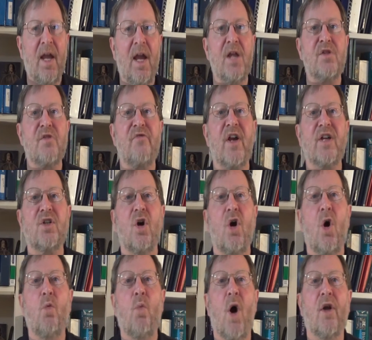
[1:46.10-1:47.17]
Its effect
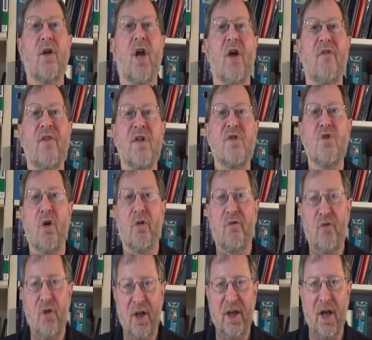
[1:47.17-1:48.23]
on wildlife is not
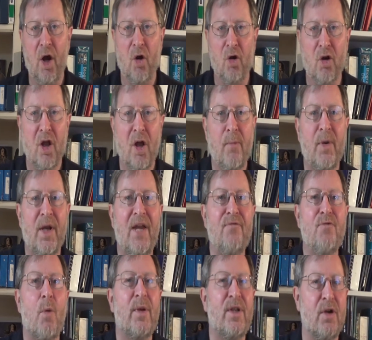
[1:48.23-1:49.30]
fully known, but
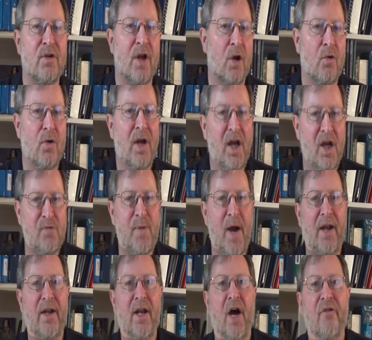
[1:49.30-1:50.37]
even what we do know is
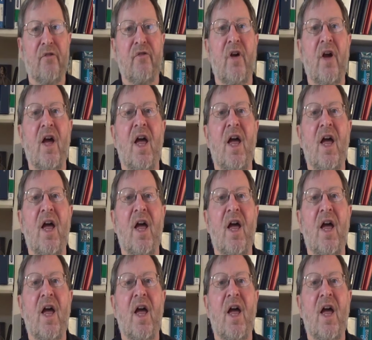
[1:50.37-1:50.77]
bad enough.